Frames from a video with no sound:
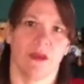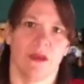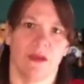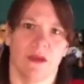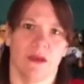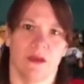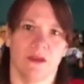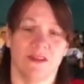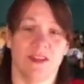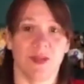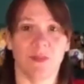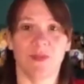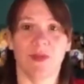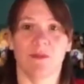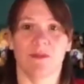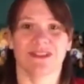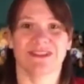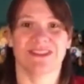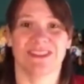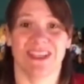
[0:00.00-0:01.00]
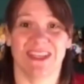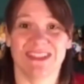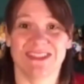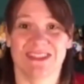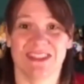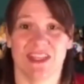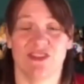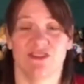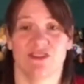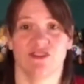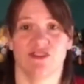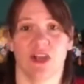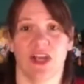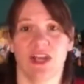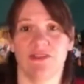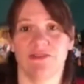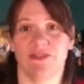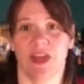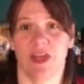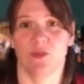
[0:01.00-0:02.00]
Tip number 6 is to try to
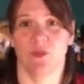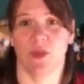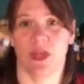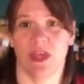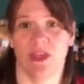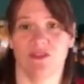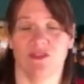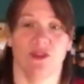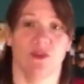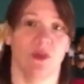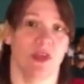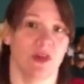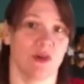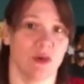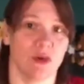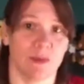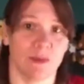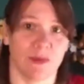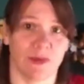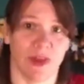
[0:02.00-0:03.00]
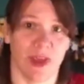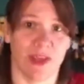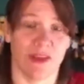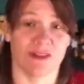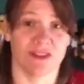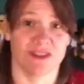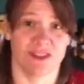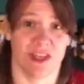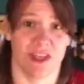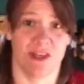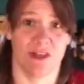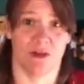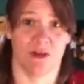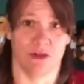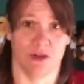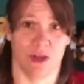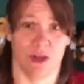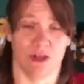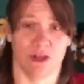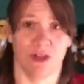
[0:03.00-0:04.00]
find ways to incorporate your son or
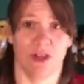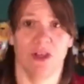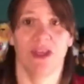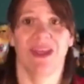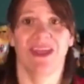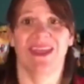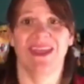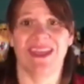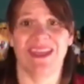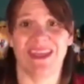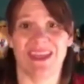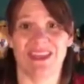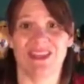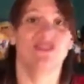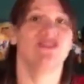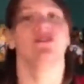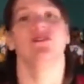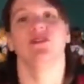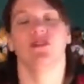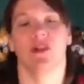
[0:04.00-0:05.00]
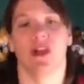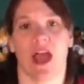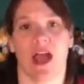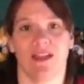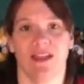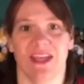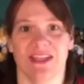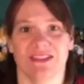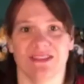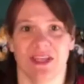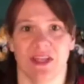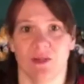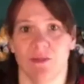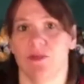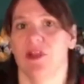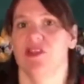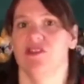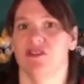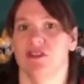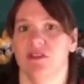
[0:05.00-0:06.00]
daughter into your holiday
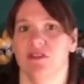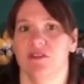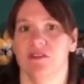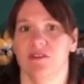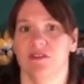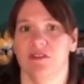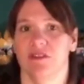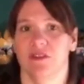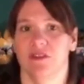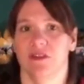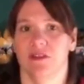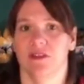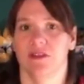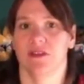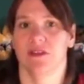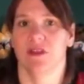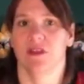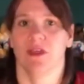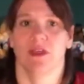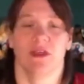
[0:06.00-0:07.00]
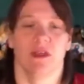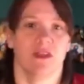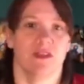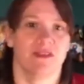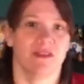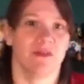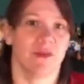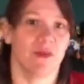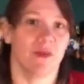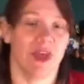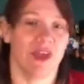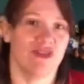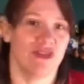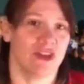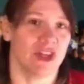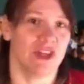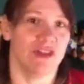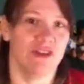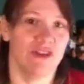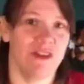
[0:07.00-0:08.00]
celebrations. Some of the ways you
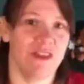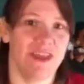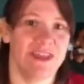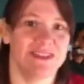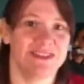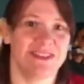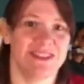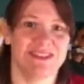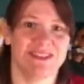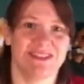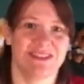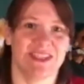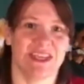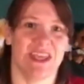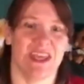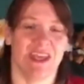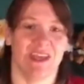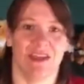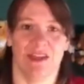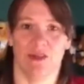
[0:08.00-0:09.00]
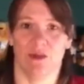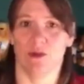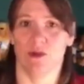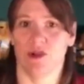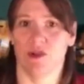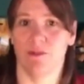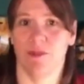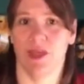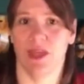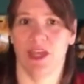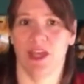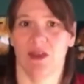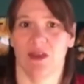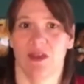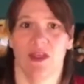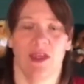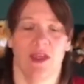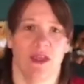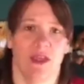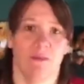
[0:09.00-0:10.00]
can do this is to get an ornament,
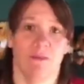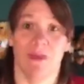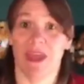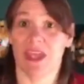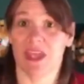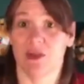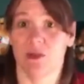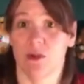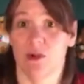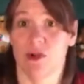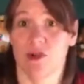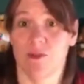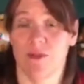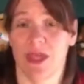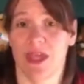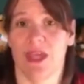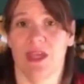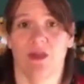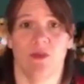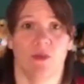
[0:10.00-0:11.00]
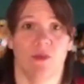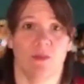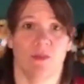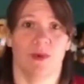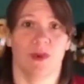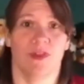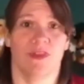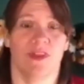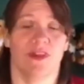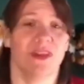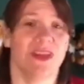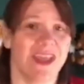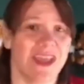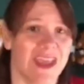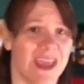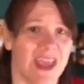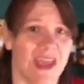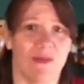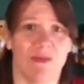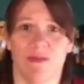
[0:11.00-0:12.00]
make an ornament, put their
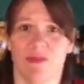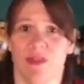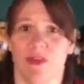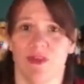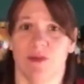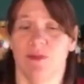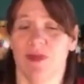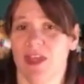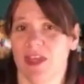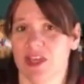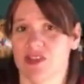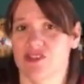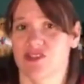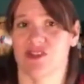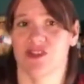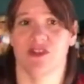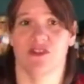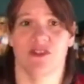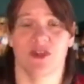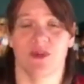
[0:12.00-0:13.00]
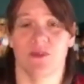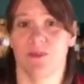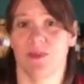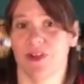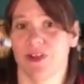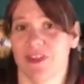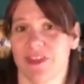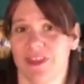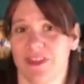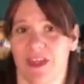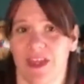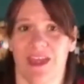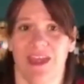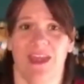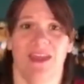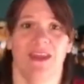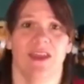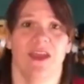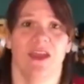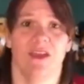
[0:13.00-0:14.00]
name, their picture, their birth
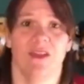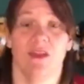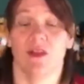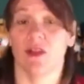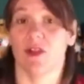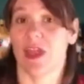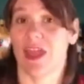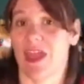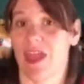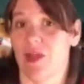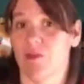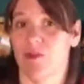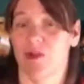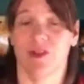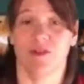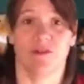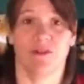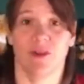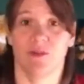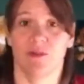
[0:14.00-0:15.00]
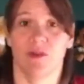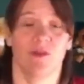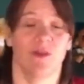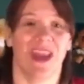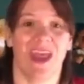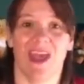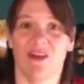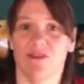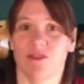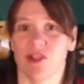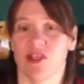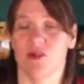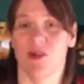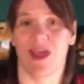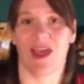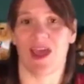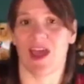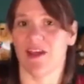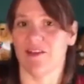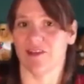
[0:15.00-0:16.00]
date, their handprint, footprint, whatever you
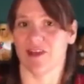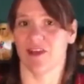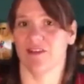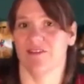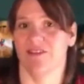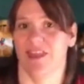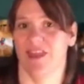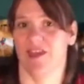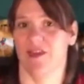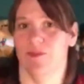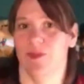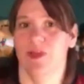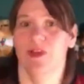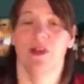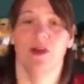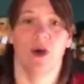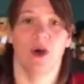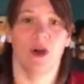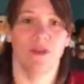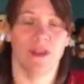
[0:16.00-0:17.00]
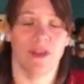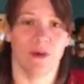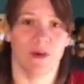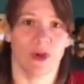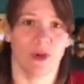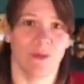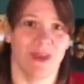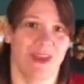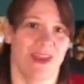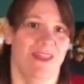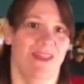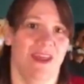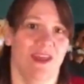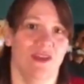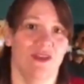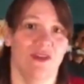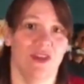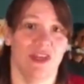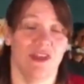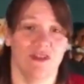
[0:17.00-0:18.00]
have of them on the ornament, and then you
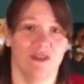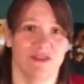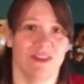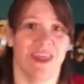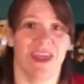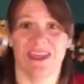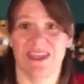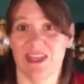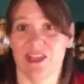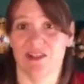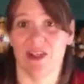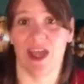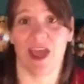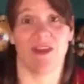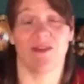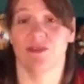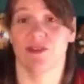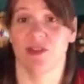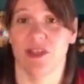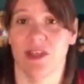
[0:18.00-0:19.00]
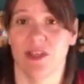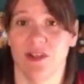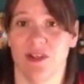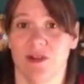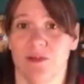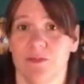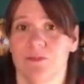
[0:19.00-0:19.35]
can use that year after year.